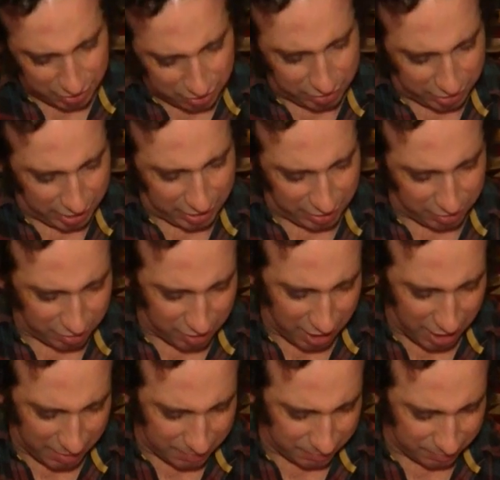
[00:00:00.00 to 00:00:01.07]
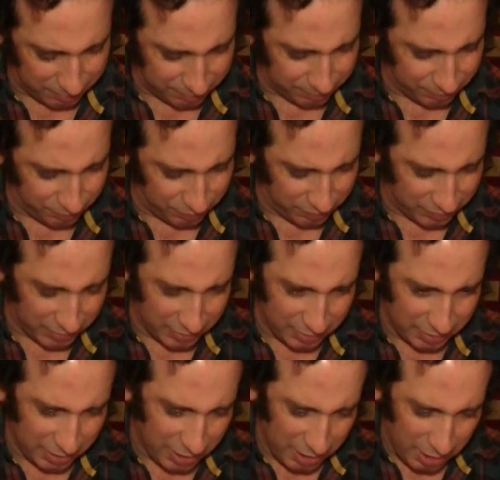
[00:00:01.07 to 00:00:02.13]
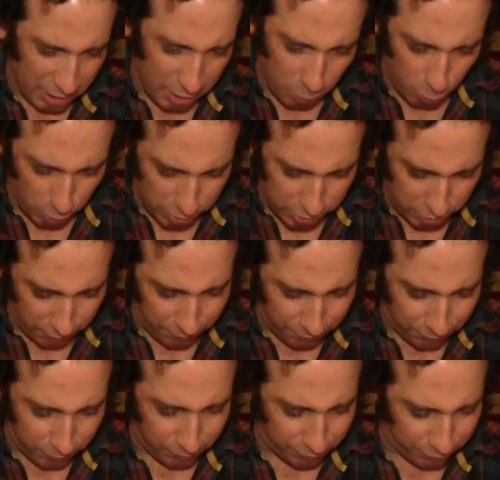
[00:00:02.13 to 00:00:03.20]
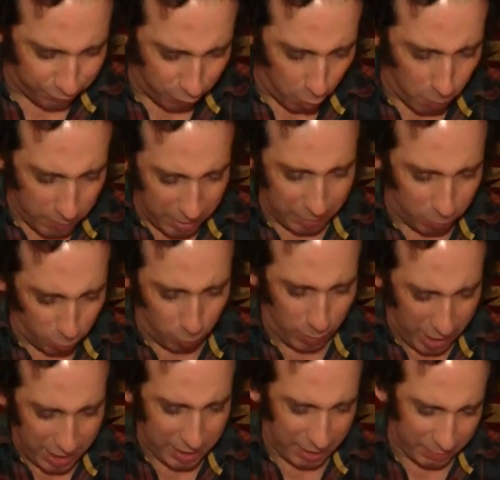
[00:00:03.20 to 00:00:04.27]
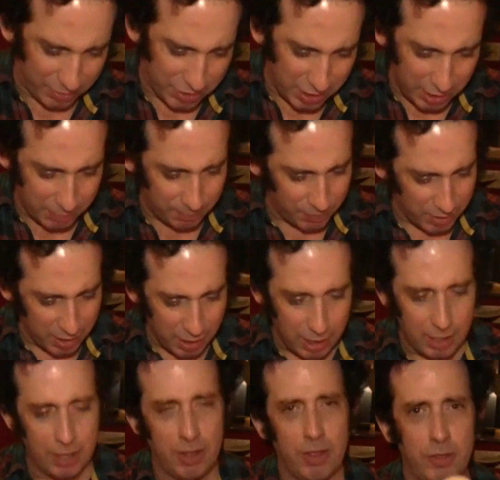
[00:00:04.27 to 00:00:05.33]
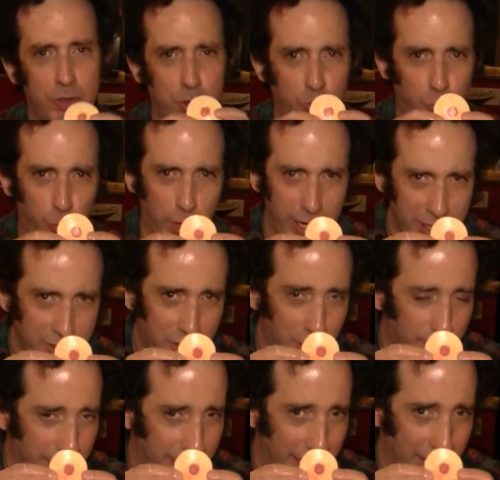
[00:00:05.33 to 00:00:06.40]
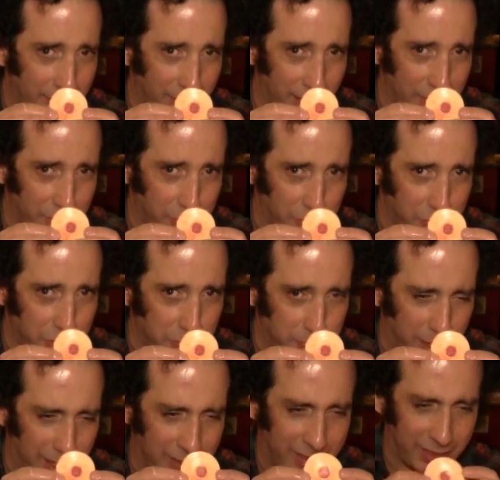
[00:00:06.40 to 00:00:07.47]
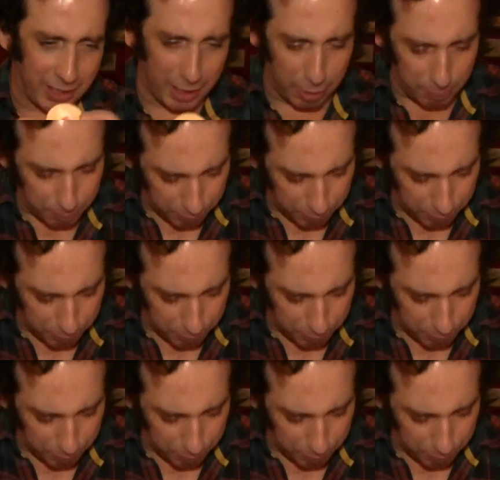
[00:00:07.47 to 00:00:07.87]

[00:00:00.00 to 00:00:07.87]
and clean. They're not... Where's the foaming red? I see there's red coming out of that little spot there,